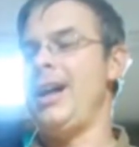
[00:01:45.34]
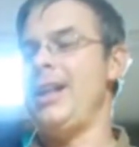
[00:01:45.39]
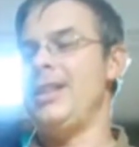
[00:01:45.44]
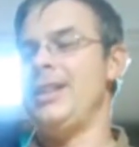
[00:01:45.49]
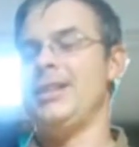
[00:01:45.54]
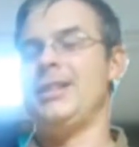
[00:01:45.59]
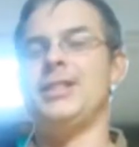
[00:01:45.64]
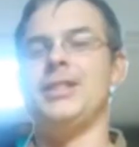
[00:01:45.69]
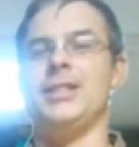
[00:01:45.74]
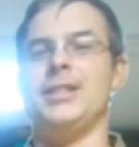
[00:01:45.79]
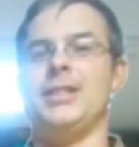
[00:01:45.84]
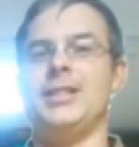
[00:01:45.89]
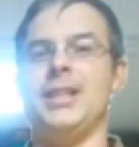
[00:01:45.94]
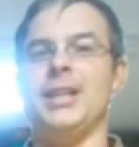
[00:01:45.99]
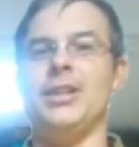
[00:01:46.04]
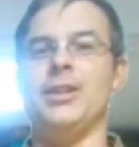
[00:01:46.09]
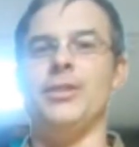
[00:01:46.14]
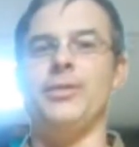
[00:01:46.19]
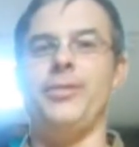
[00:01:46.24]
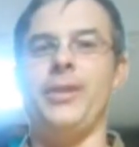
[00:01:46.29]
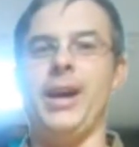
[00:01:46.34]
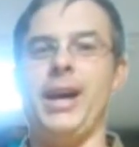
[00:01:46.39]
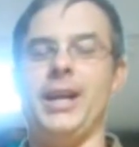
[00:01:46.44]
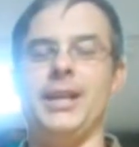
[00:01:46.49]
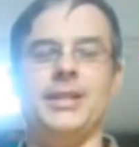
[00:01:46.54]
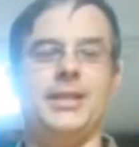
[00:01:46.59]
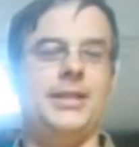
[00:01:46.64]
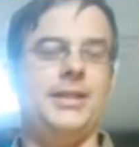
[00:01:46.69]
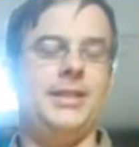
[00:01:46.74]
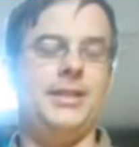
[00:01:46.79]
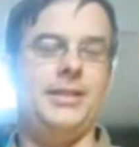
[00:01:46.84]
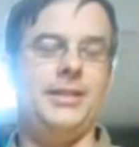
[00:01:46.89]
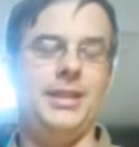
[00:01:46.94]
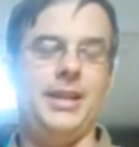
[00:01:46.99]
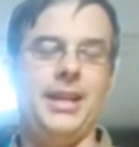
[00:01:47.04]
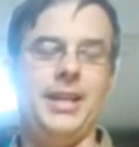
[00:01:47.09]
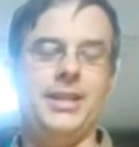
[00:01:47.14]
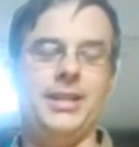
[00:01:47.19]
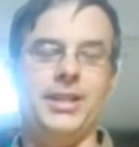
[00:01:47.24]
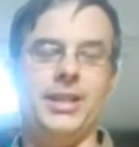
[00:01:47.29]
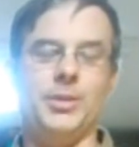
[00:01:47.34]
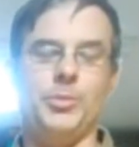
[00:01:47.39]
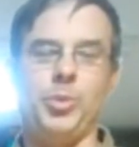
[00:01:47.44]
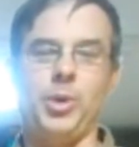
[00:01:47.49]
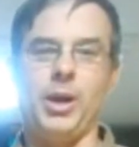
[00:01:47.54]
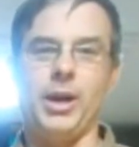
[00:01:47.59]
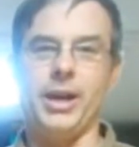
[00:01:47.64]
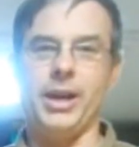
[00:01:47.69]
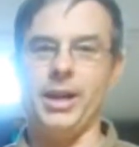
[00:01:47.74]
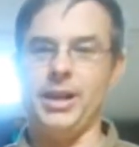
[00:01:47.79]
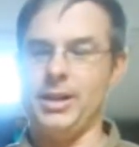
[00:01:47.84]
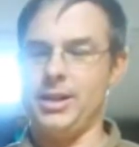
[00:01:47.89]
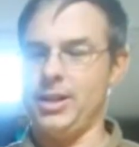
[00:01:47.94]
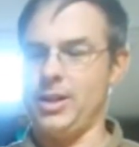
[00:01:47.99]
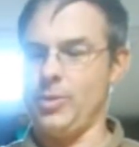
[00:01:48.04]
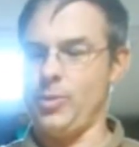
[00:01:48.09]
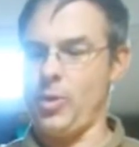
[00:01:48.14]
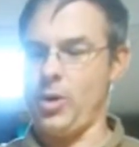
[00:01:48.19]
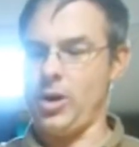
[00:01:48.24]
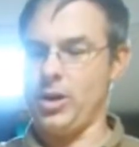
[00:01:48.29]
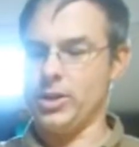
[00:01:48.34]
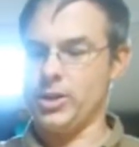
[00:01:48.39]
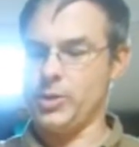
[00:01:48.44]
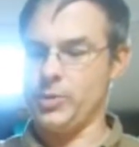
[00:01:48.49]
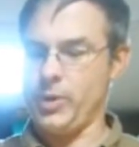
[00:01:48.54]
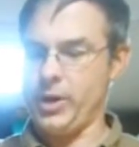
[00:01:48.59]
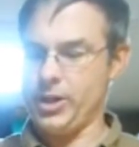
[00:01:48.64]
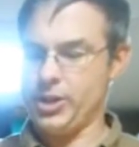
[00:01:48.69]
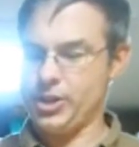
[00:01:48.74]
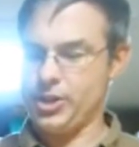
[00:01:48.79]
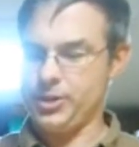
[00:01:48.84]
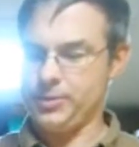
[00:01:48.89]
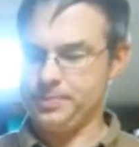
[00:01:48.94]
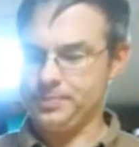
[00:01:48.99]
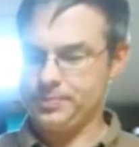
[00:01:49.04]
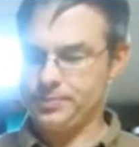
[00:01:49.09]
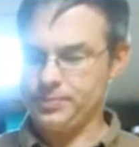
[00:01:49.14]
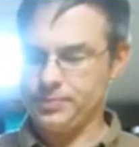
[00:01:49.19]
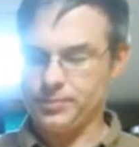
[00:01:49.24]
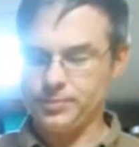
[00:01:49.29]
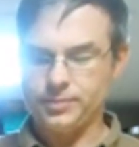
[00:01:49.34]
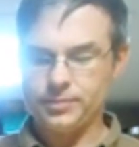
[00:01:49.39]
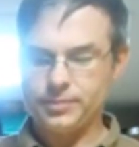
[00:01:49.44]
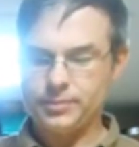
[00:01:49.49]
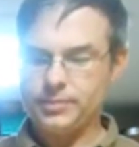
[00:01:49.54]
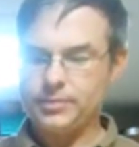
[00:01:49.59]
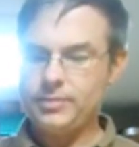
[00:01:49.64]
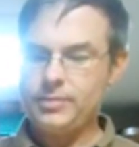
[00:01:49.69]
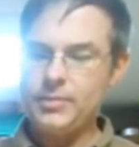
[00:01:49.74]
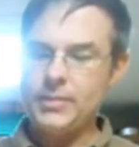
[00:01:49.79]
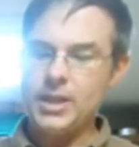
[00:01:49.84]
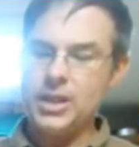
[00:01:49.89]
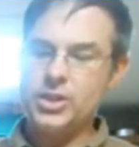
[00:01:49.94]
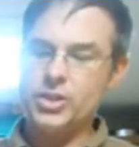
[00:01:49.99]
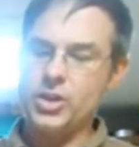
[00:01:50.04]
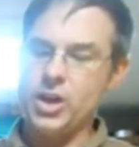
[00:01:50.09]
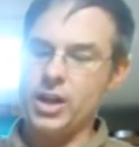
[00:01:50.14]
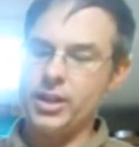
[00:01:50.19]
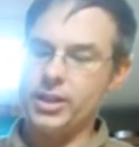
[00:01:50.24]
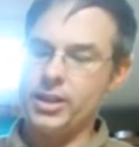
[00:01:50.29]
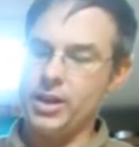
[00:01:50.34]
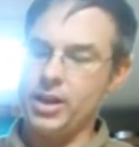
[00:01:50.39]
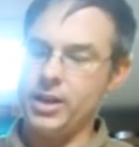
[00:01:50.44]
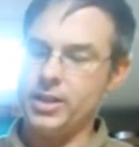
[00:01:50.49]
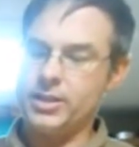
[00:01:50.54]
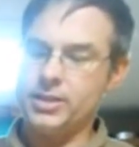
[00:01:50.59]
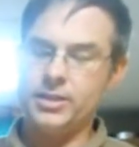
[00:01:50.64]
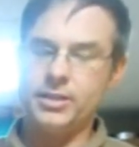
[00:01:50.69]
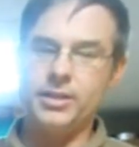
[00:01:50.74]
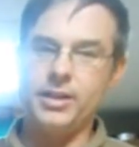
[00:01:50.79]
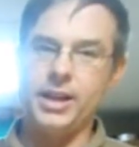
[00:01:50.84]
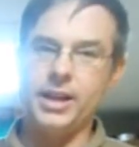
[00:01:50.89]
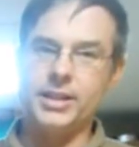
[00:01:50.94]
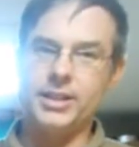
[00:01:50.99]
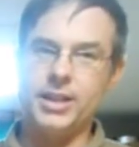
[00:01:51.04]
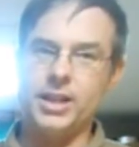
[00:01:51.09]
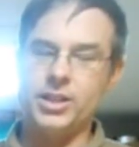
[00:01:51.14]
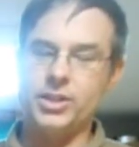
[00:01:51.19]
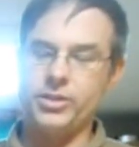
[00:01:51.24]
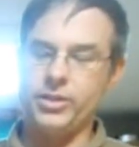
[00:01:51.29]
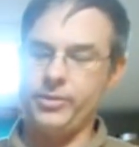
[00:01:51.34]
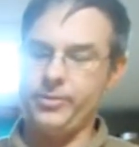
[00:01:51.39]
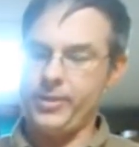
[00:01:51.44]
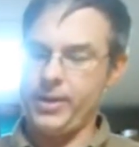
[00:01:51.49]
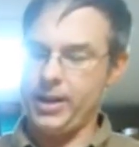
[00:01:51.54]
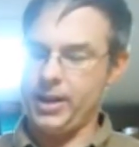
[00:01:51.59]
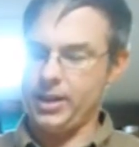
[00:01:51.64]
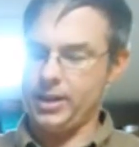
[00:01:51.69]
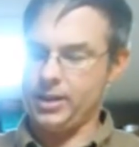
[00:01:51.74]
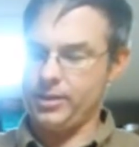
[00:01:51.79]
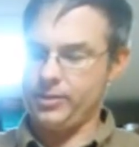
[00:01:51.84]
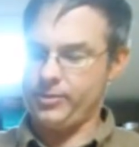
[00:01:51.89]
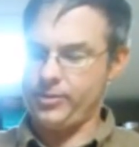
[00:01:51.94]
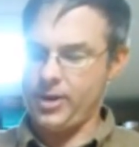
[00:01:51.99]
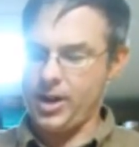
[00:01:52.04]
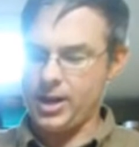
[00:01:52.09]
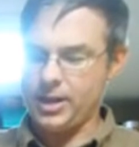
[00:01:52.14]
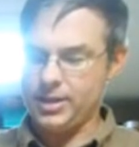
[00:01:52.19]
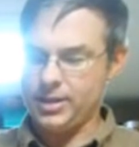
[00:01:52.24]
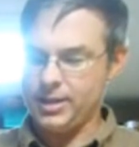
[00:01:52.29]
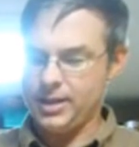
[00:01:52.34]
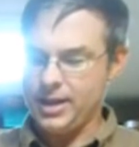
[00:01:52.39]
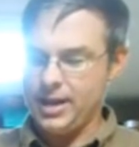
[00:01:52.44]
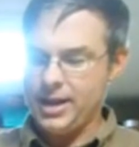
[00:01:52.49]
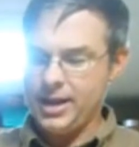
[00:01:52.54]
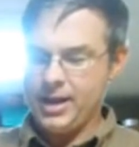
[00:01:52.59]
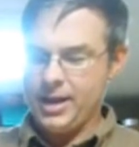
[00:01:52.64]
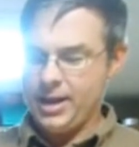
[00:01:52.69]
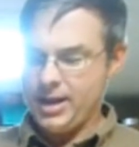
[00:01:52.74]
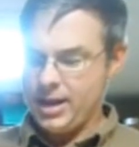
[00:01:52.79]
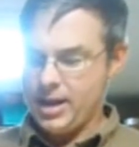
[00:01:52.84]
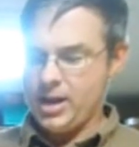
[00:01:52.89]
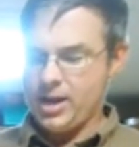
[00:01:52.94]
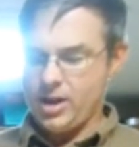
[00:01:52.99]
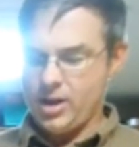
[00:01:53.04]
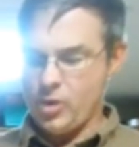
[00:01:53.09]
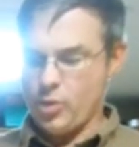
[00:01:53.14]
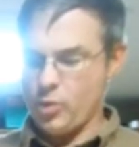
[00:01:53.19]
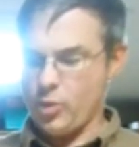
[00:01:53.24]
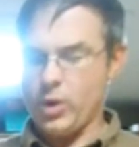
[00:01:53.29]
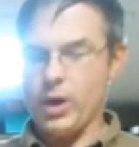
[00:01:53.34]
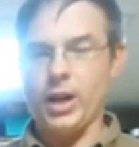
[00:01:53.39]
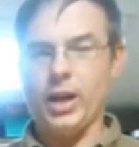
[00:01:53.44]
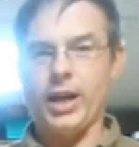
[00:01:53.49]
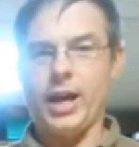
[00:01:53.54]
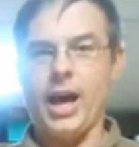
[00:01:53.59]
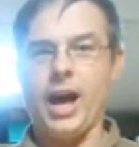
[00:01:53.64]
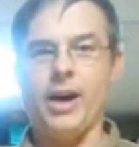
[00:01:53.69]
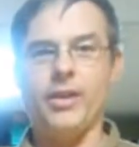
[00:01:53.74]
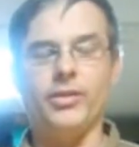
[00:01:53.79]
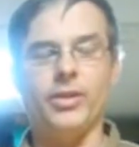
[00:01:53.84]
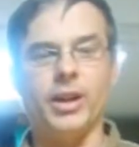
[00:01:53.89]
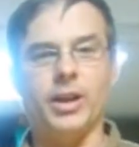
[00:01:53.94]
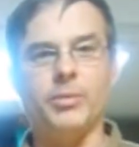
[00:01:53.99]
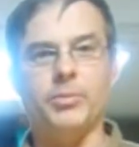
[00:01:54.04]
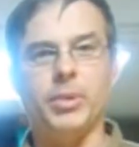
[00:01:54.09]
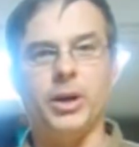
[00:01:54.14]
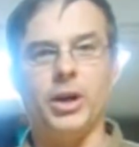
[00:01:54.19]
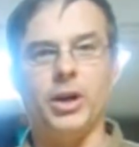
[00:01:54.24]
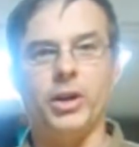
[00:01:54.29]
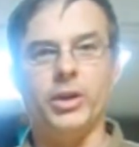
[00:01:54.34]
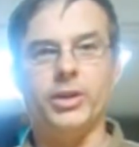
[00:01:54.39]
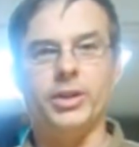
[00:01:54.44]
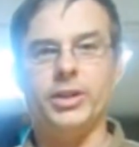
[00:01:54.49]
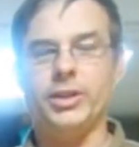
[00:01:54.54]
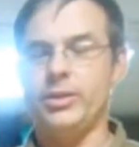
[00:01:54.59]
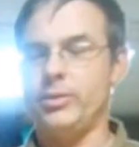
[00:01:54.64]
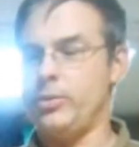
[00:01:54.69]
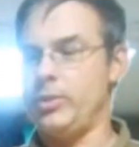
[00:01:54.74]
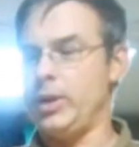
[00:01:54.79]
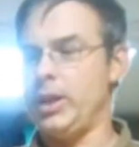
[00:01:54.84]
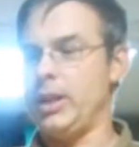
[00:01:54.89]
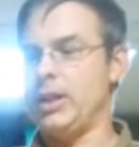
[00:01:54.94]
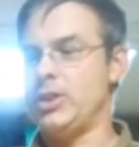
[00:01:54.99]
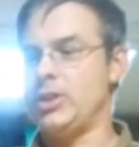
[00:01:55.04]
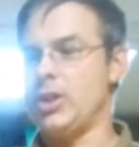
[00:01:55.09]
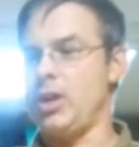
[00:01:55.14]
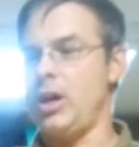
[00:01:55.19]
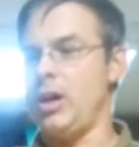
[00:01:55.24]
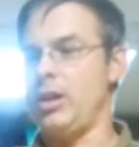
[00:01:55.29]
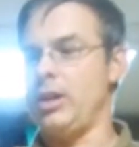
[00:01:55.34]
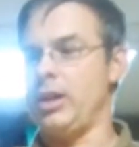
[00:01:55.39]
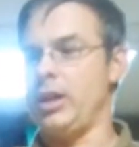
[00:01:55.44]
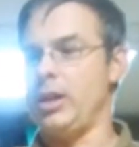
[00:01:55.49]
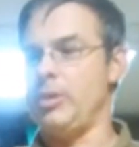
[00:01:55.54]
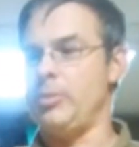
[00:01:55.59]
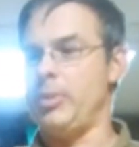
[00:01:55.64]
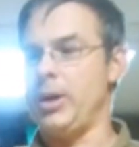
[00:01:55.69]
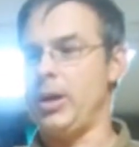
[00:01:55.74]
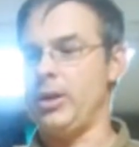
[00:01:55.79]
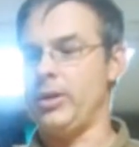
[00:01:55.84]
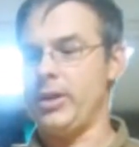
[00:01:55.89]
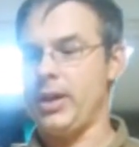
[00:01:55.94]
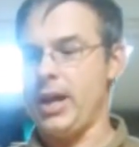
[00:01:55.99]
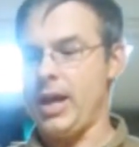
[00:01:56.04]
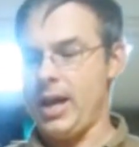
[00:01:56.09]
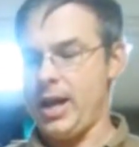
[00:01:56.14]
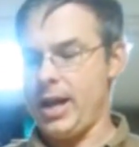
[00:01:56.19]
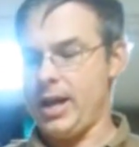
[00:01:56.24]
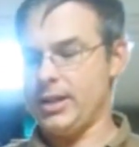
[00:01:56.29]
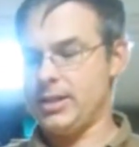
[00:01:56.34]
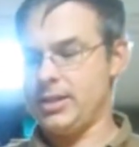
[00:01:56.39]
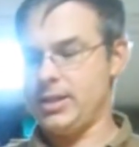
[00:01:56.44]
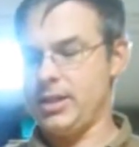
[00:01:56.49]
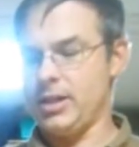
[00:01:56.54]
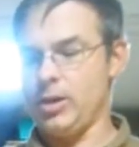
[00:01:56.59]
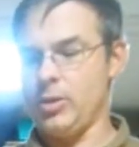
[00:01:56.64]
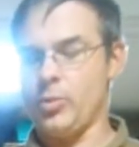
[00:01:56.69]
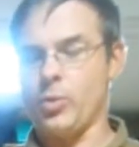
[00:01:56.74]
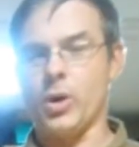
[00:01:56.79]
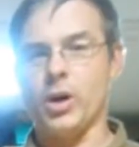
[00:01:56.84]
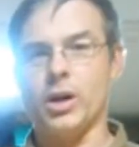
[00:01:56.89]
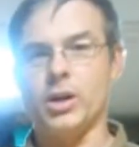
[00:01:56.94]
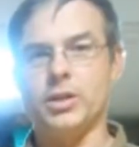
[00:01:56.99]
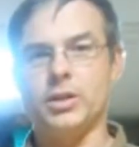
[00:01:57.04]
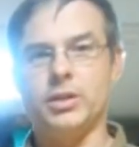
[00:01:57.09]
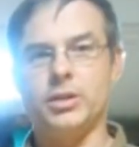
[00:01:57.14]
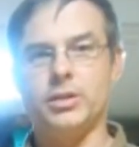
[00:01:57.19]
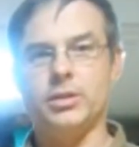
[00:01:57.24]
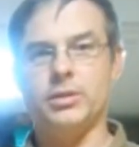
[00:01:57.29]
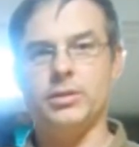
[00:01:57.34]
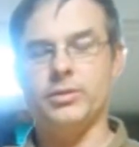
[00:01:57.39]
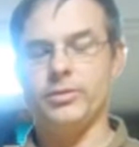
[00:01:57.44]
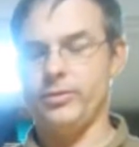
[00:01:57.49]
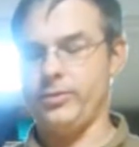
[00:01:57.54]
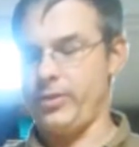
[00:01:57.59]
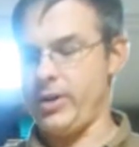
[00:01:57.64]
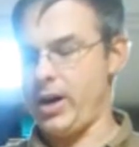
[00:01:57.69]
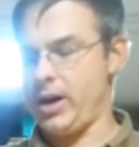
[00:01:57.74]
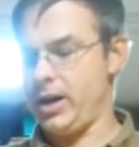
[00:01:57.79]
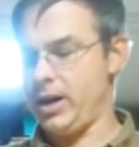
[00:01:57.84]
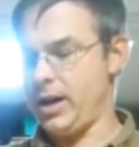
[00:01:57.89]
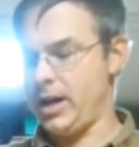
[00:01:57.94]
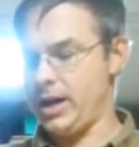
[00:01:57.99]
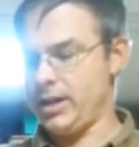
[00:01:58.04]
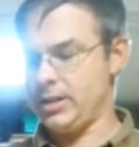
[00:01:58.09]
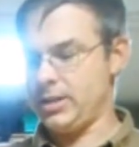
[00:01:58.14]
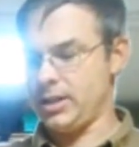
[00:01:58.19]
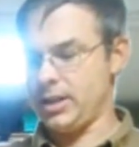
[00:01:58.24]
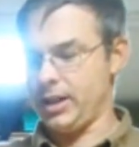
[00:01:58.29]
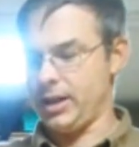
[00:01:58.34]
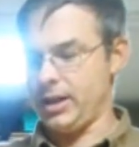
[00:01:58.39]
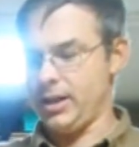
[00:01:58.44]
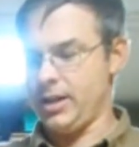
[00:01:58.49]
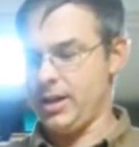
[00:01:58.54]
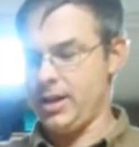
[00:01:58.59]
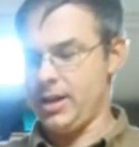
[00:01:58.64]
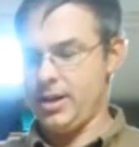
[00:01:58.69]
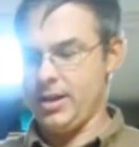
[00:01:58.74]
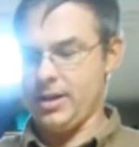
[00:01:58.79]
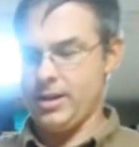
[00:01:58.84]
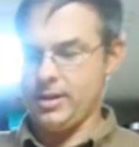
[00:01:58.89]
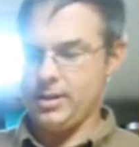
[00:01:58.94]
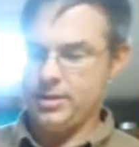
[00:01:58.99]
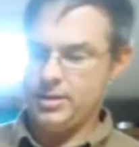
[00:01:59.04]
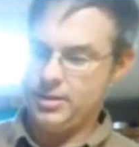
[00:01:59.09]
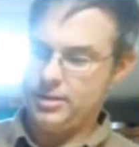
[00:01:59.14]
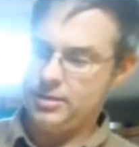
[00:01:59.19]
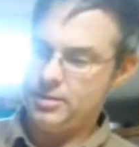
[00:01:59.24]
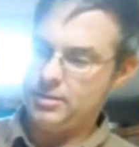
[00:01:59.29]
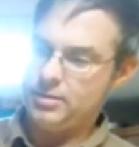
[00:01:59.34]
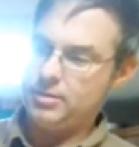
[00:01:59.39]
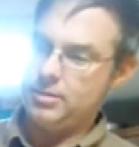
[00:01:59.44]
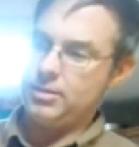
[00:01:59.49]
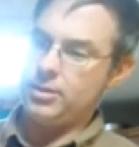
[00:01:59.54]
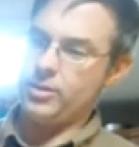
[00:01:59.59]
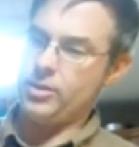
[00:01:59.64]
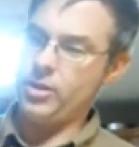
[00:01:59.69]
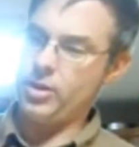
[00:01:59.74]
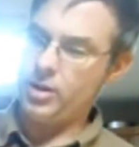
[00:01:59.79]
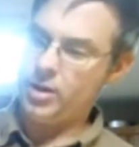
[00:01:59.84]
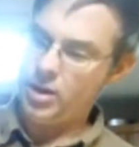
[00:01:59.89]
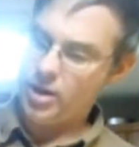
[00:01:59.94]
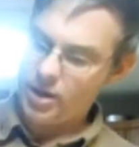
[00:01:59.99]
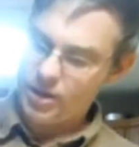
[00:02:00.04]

this is a single phase, easy to plug into the wall switch. It's got the accessory fitting at the front, really heavily built, really solidly built, and still works very nicely. We'll turn it